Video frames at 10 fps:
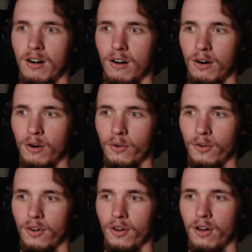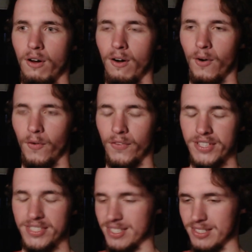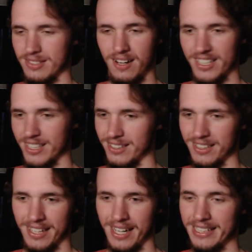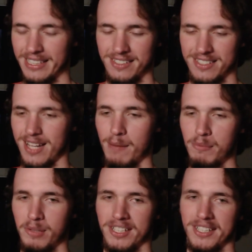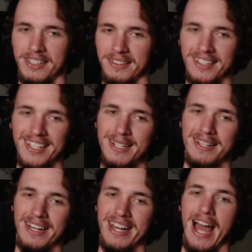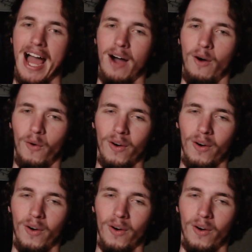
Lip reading: oh no, this is not good. I need to stop playing now.